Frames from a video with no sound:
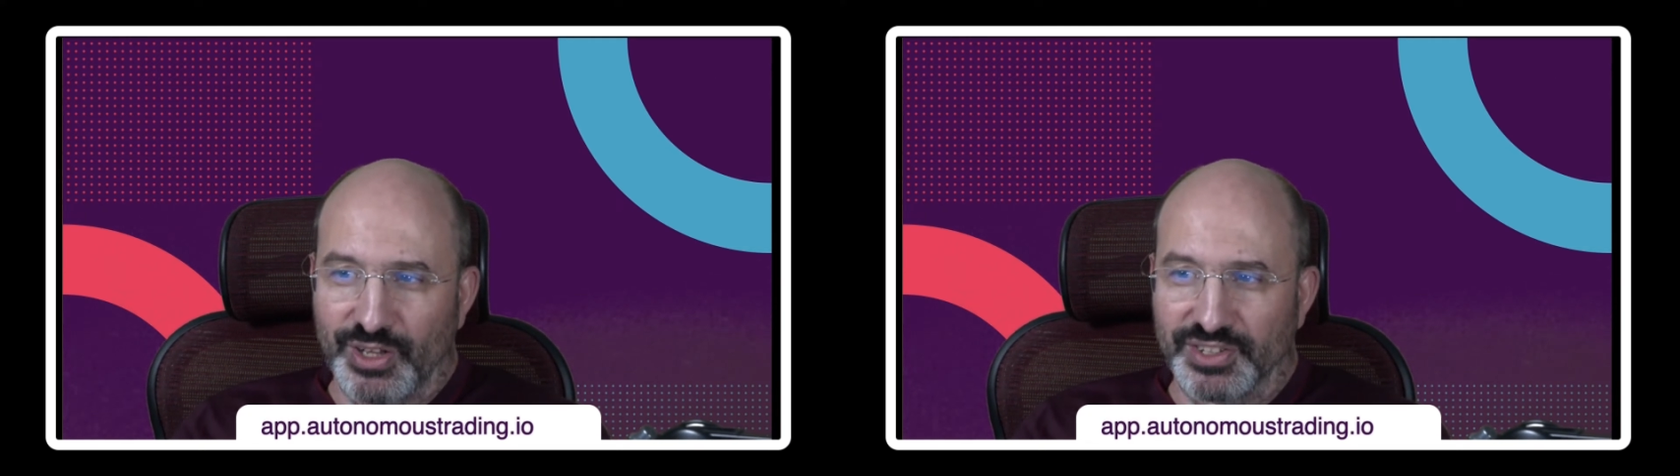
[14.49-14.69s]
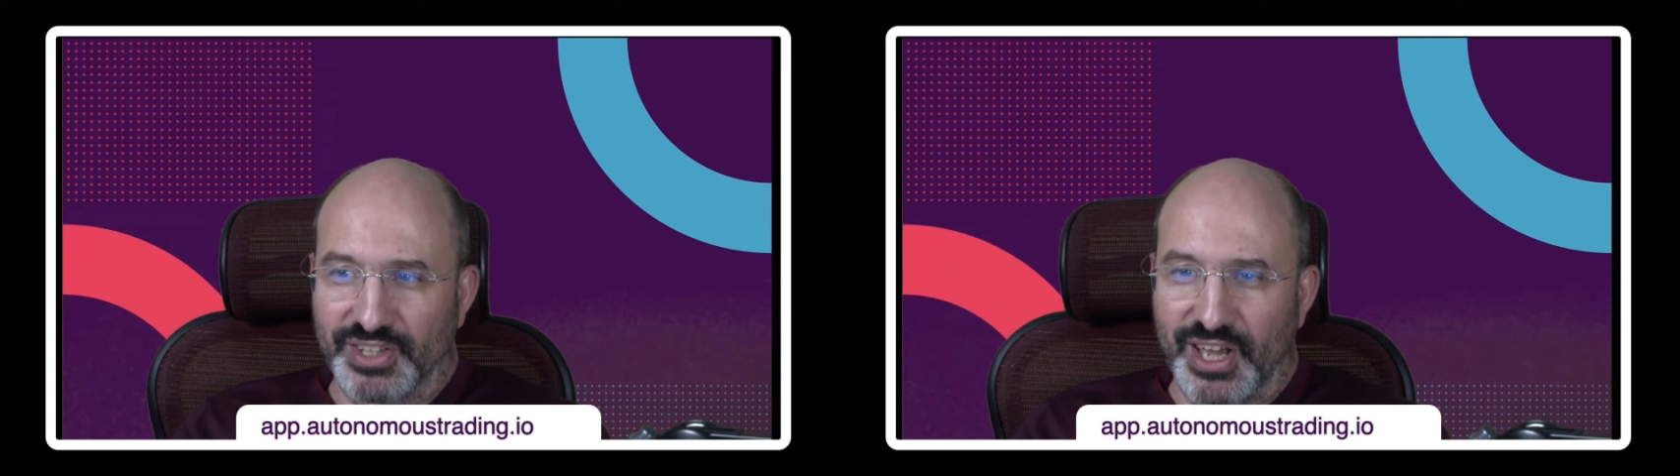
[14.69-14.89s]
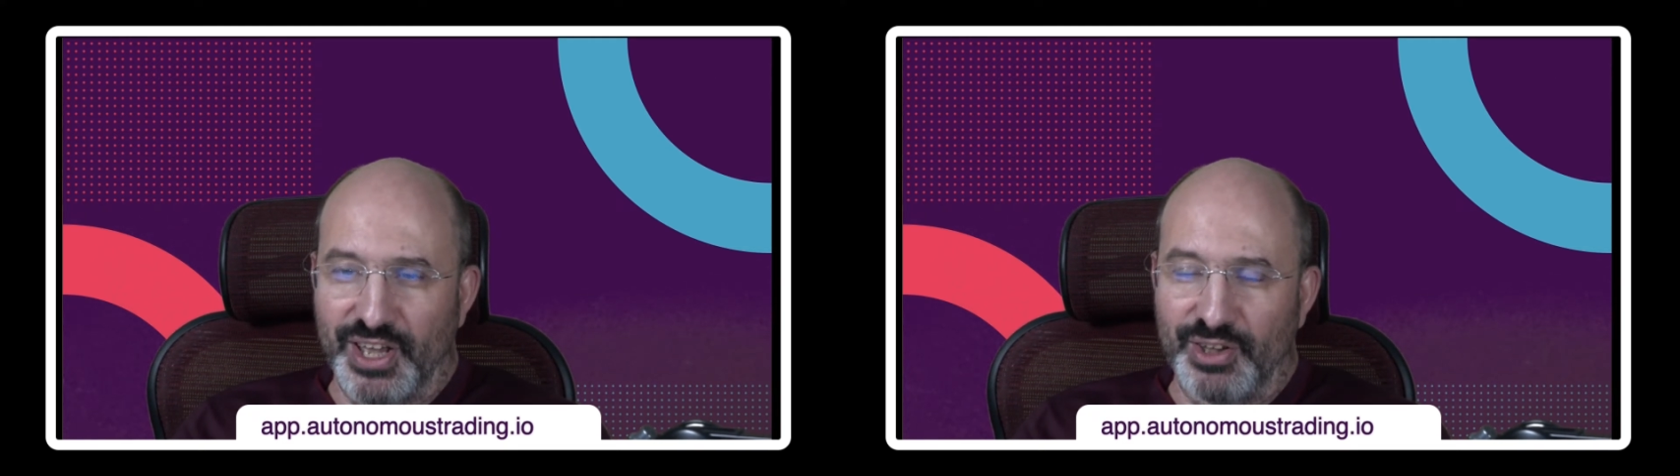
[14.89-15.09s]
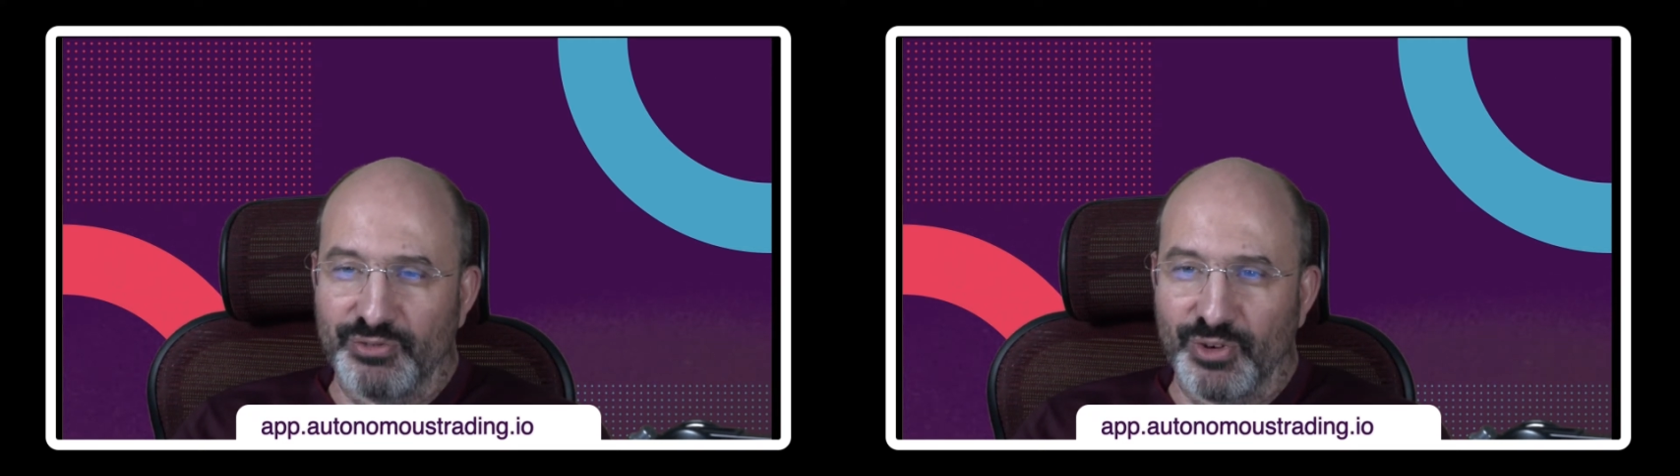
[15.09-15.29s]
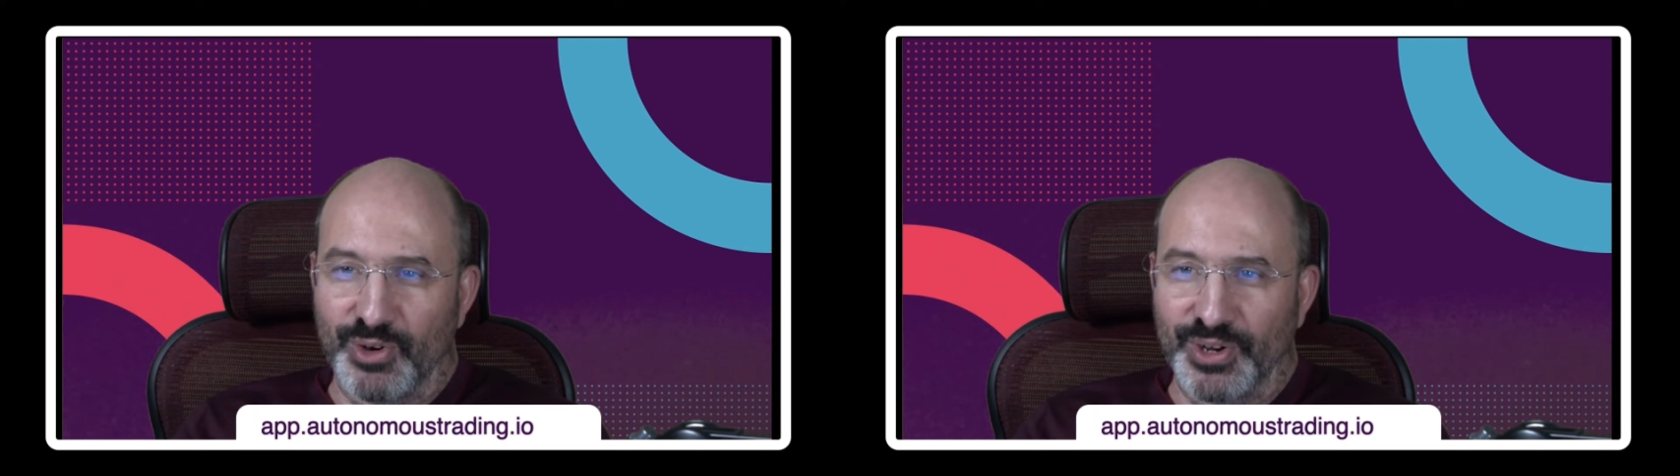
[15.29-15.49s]
day
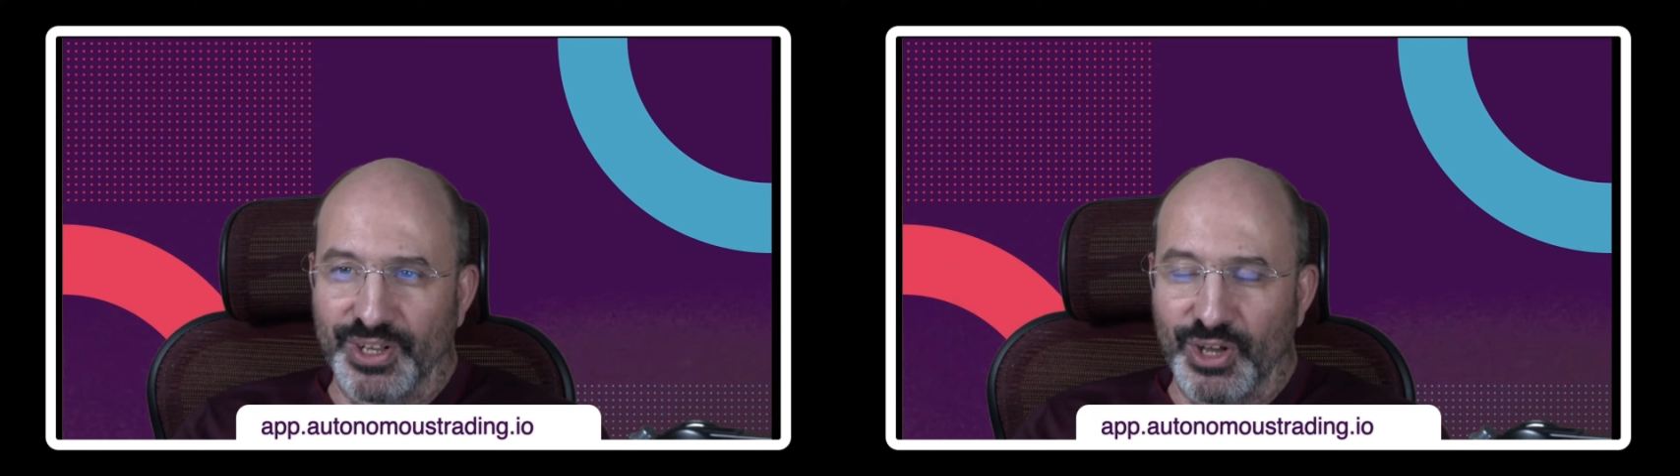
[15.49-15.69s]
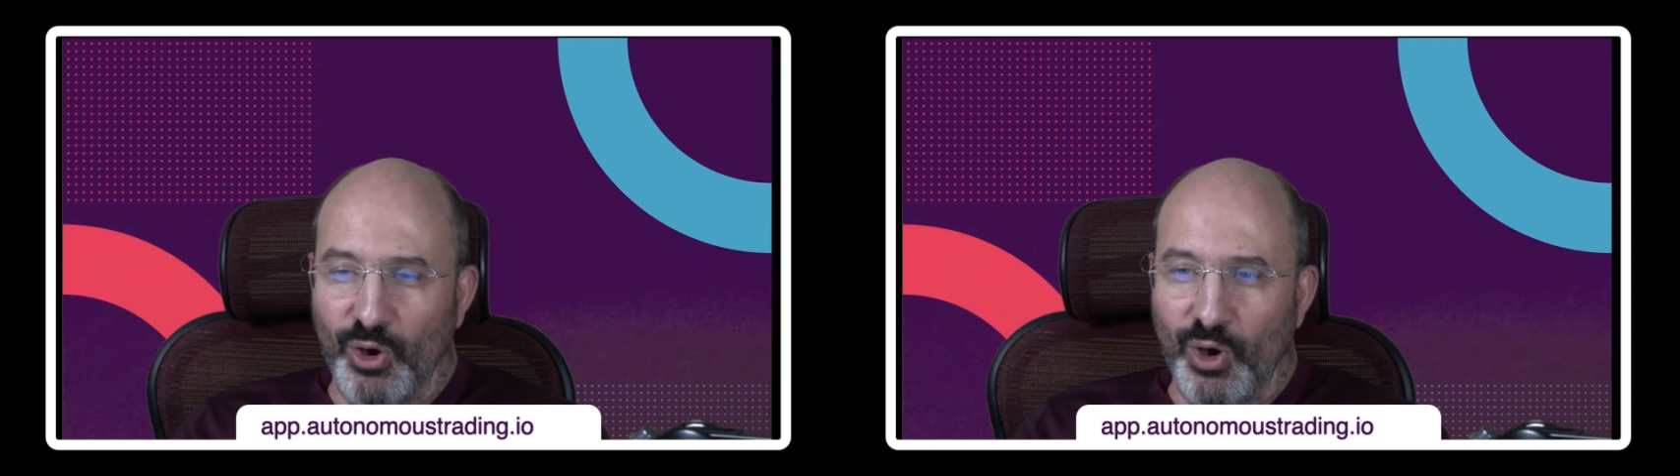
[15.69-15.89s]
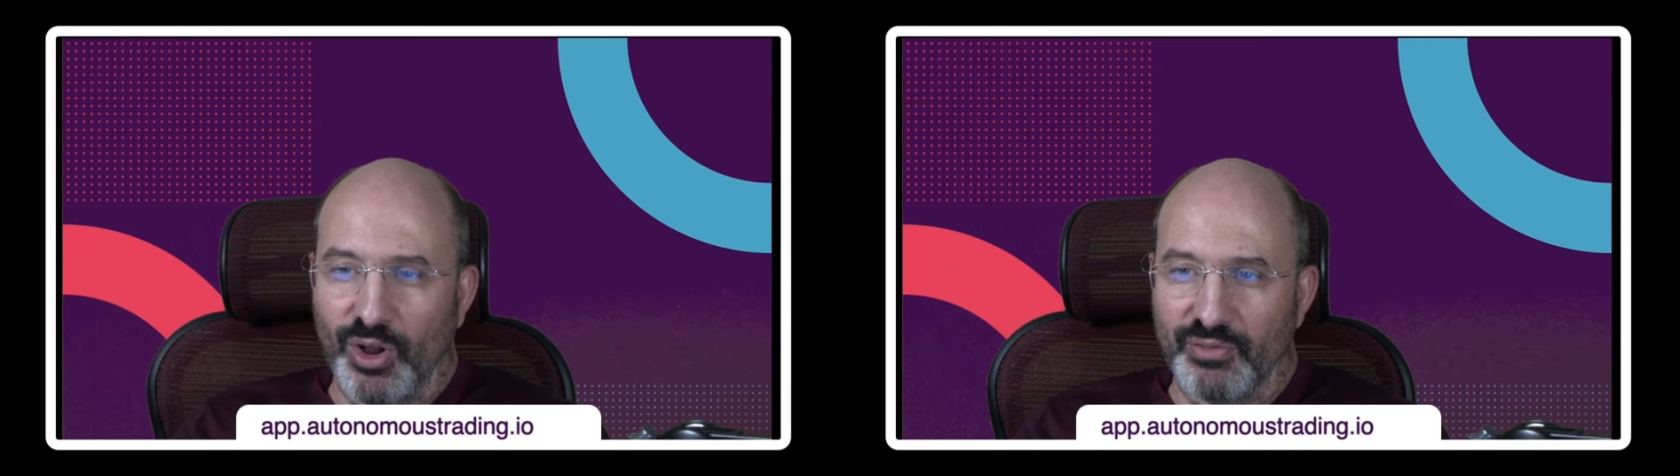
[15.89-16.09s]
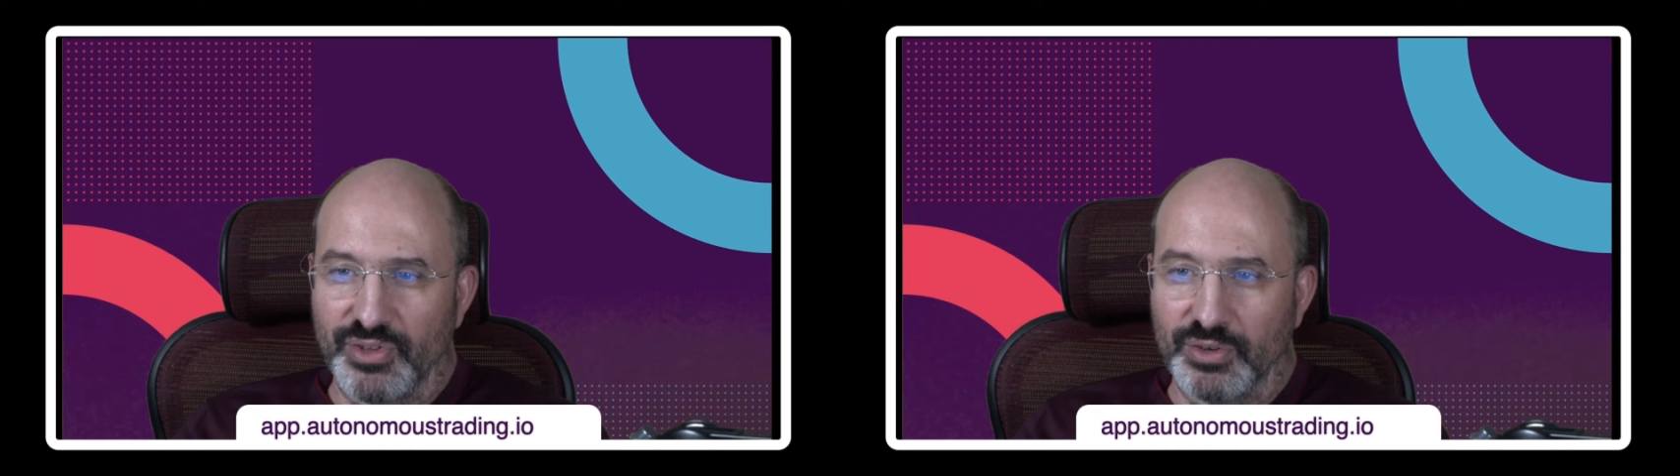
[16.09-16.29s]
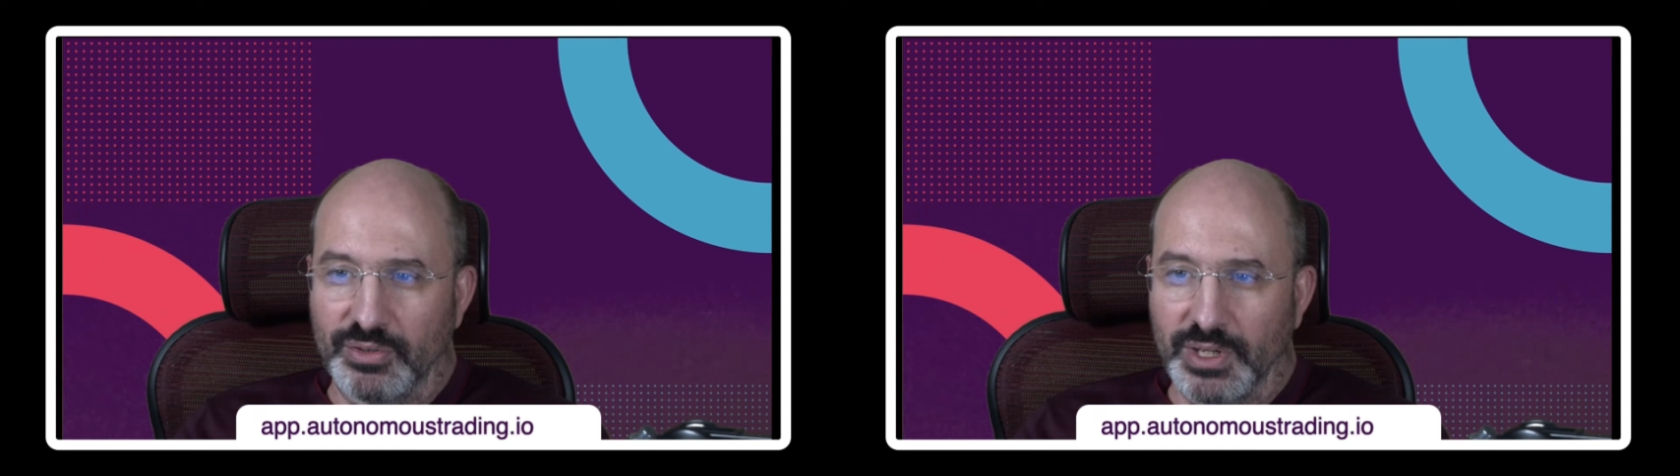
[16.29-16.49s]
for uh, all of you.